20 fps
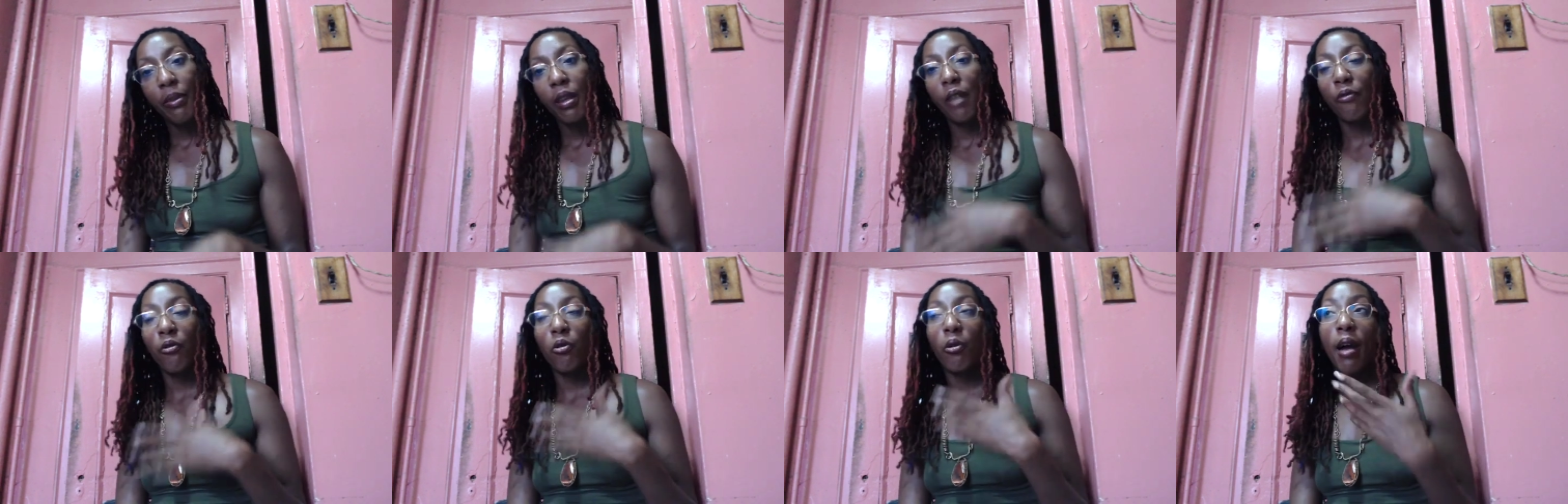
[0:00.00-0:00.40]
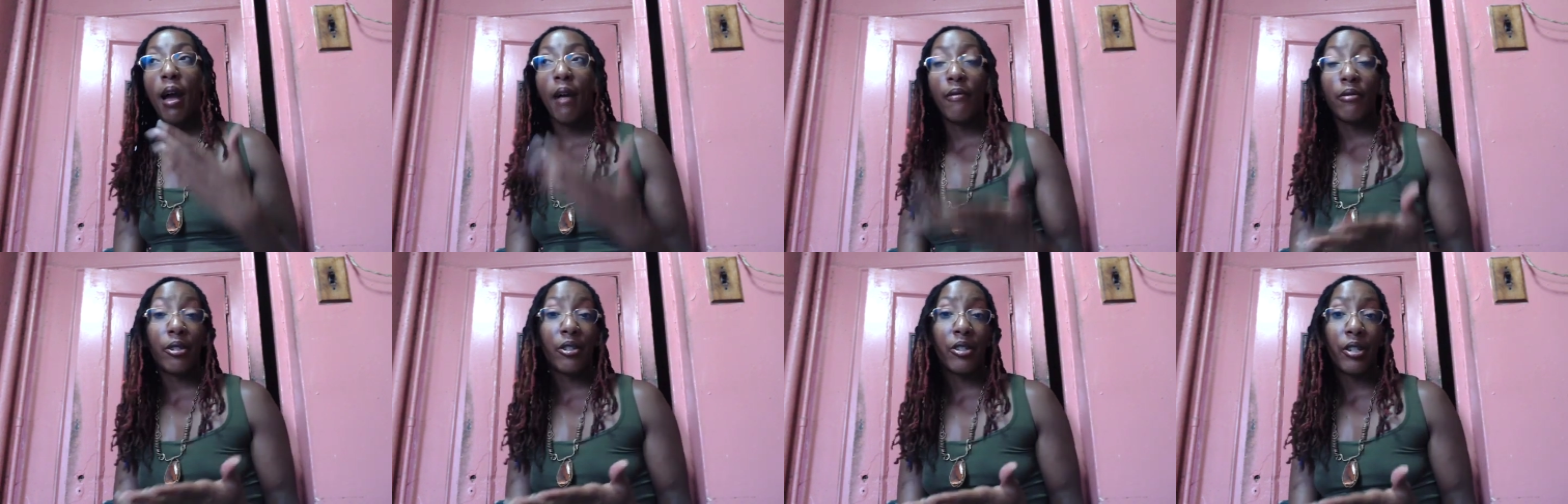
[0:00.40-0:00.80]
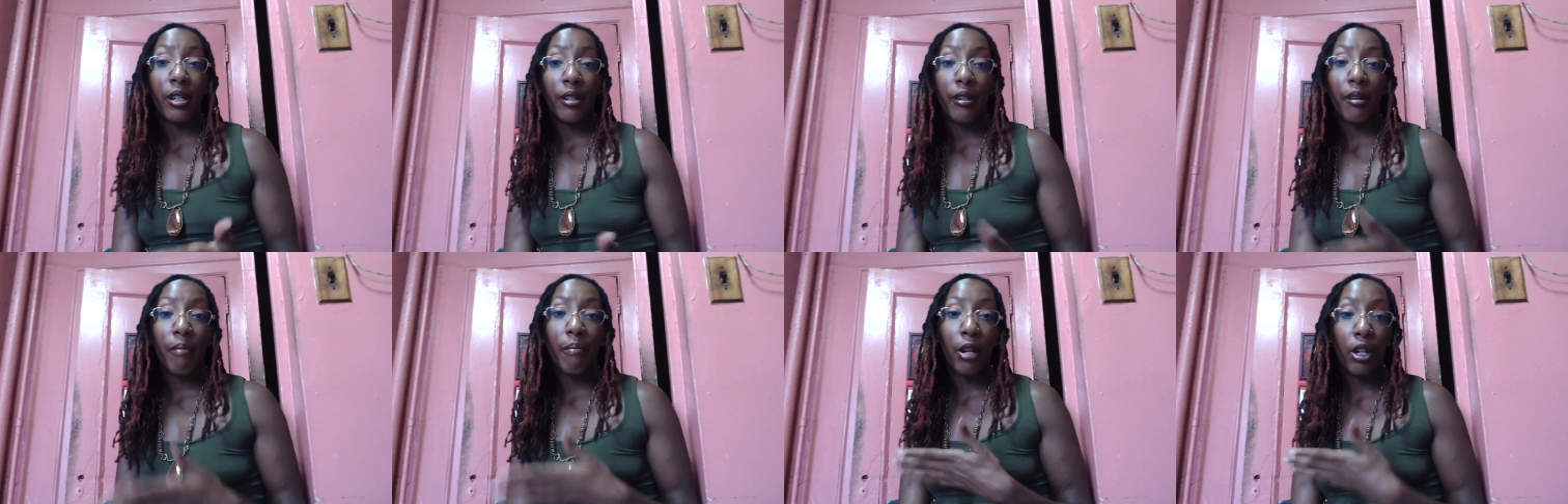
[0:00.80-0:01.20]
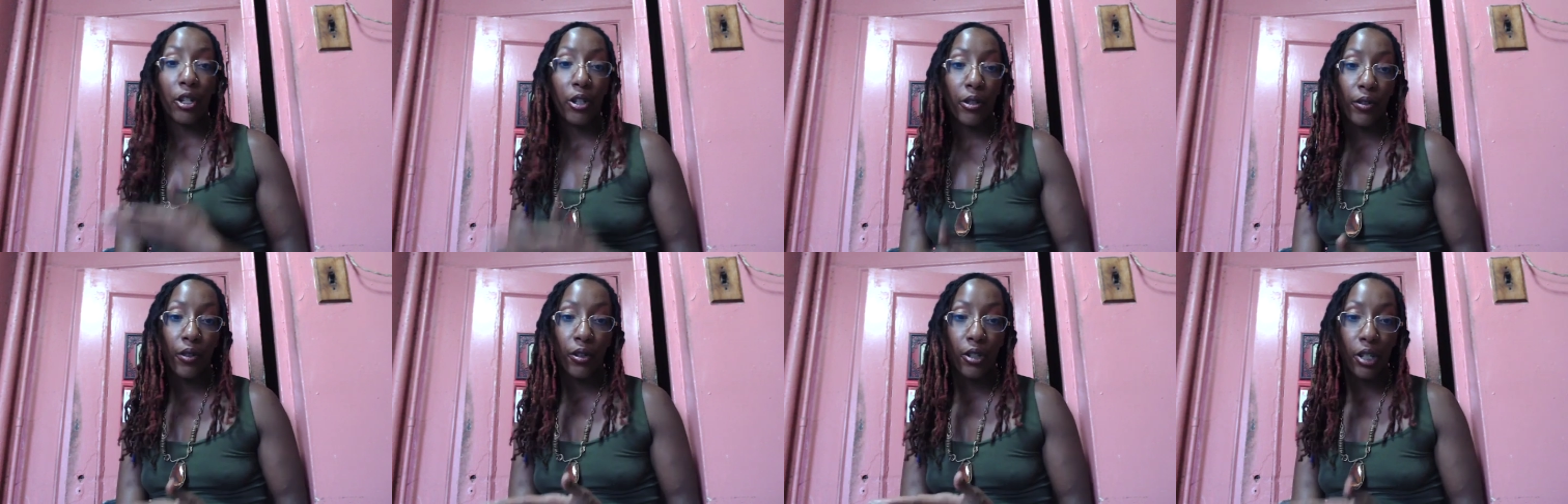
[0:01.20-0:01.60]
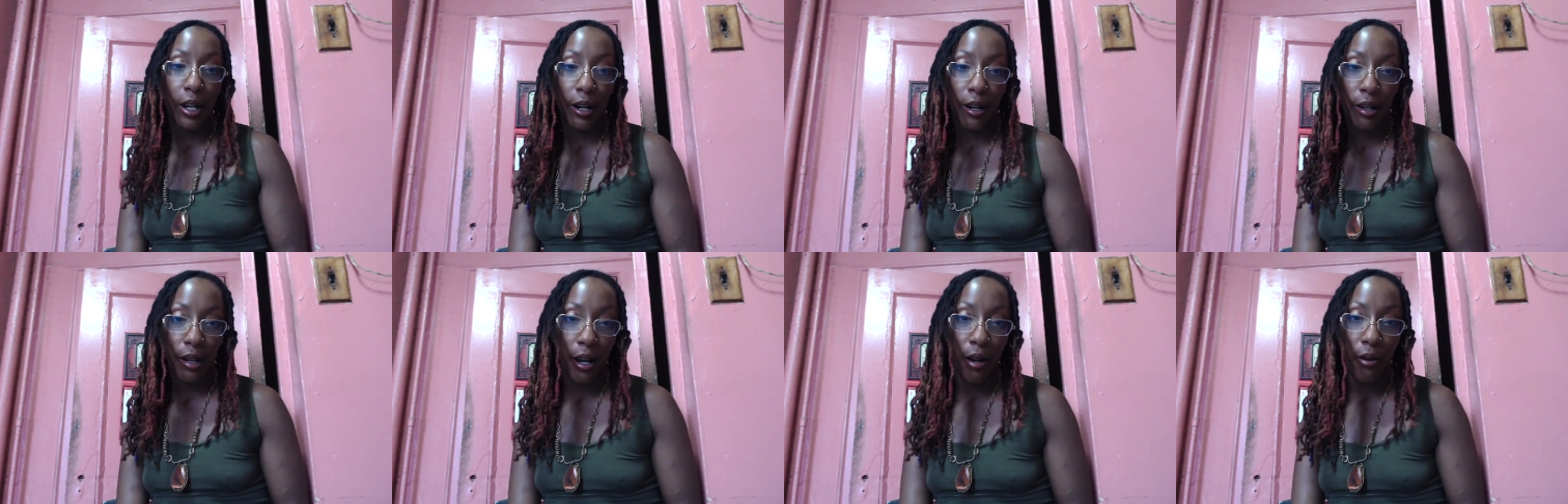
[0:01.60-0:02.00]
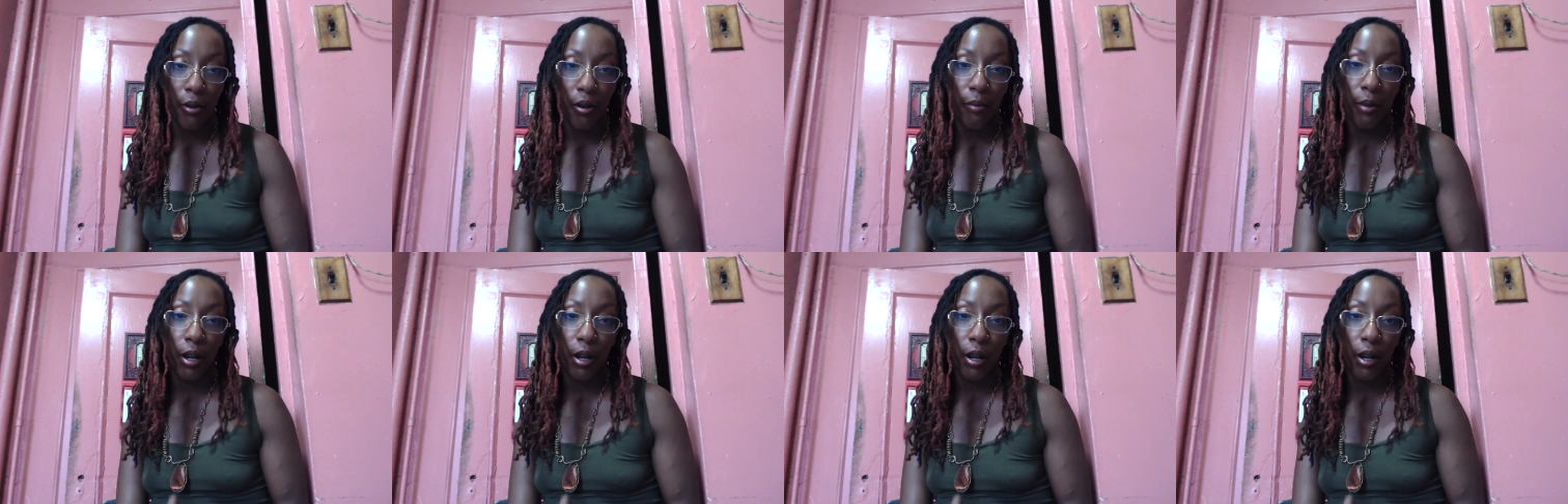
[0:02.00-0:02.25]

If you haven't seen it, make sure you check it out on